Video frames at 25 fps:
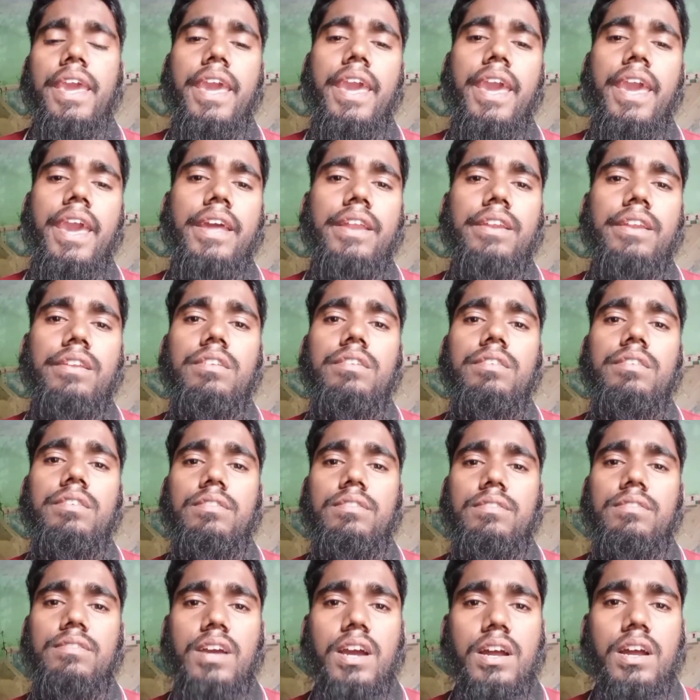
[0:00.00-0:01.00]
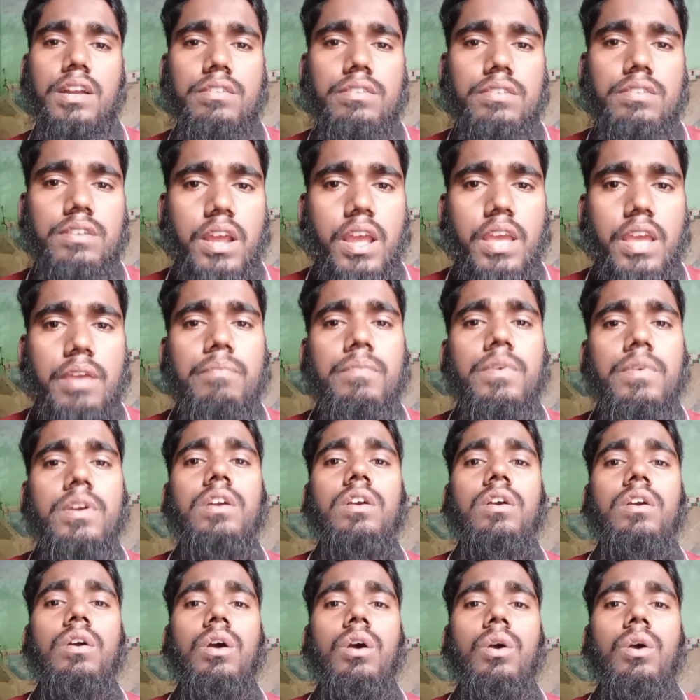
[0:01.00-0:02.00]
And third time,
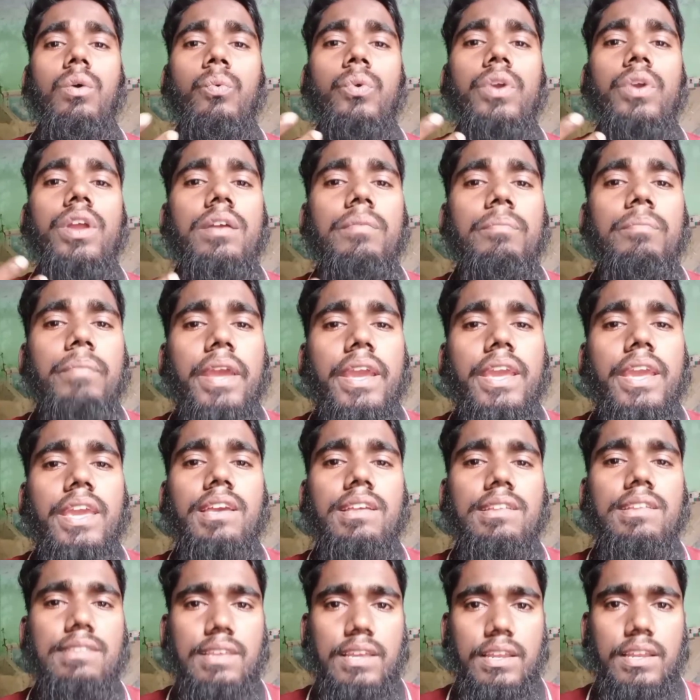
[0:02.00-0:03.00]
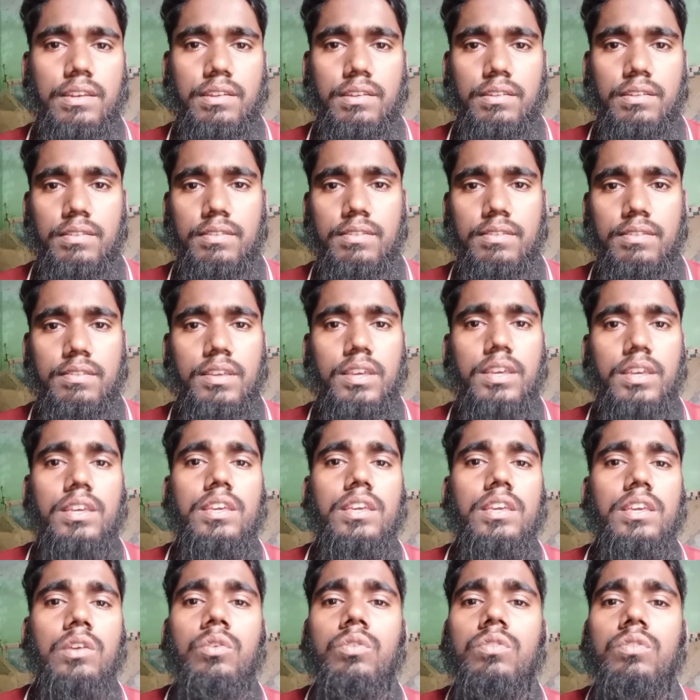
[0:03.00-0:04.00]
we are making sentence
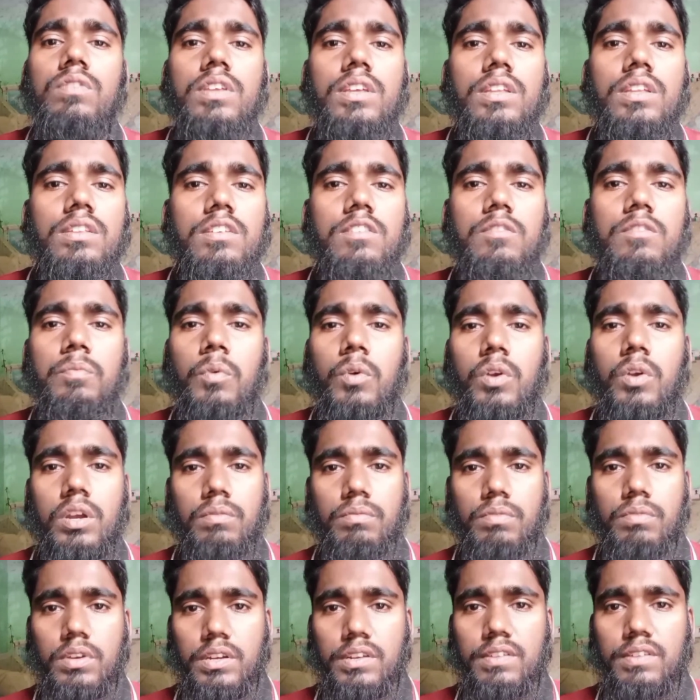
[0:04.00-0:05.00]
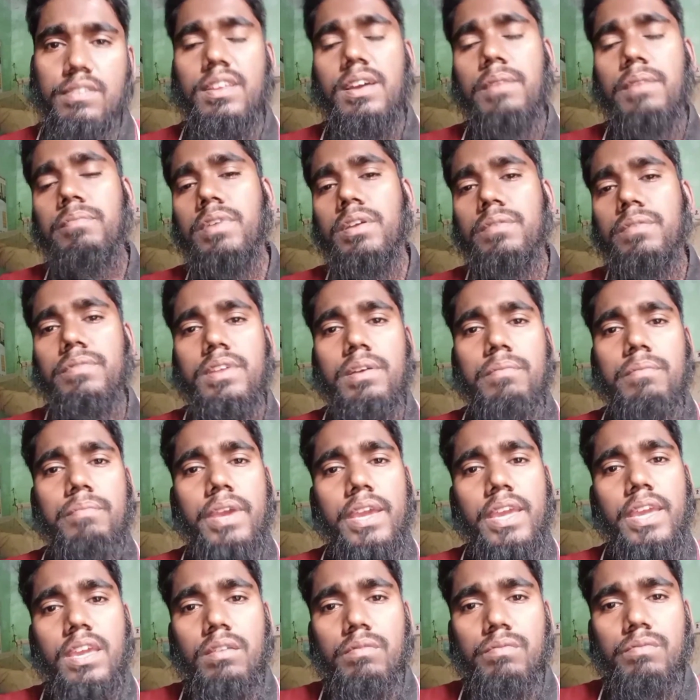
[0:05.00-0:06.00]
using this vocabulary. Sometimes I'm
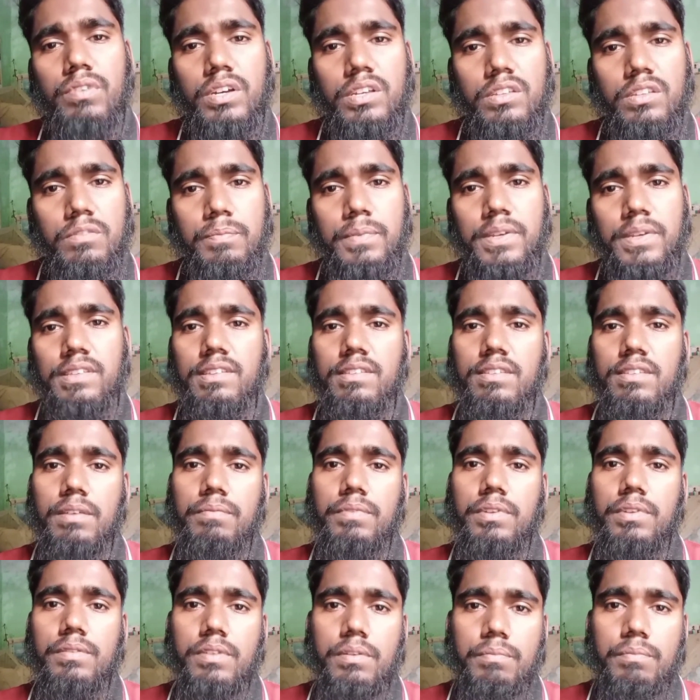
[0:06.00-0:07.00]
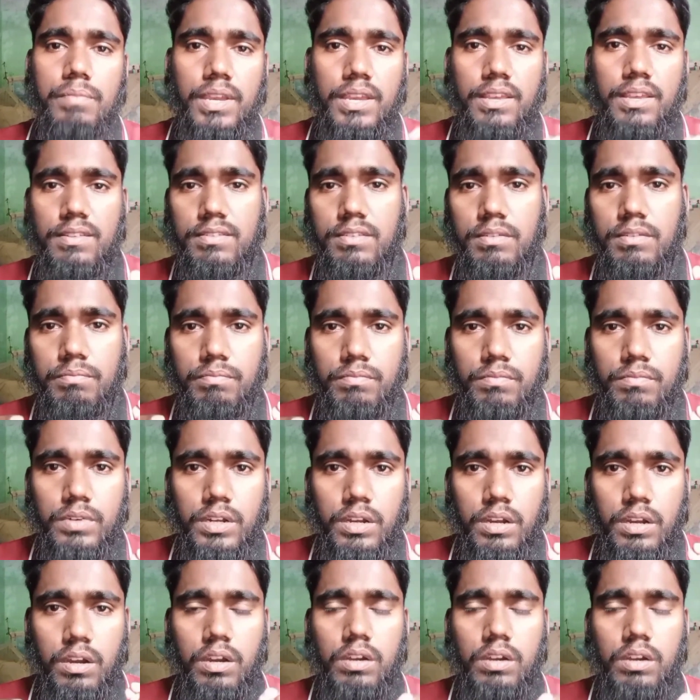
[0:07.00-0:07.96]
making voice message, sometimes I'm making some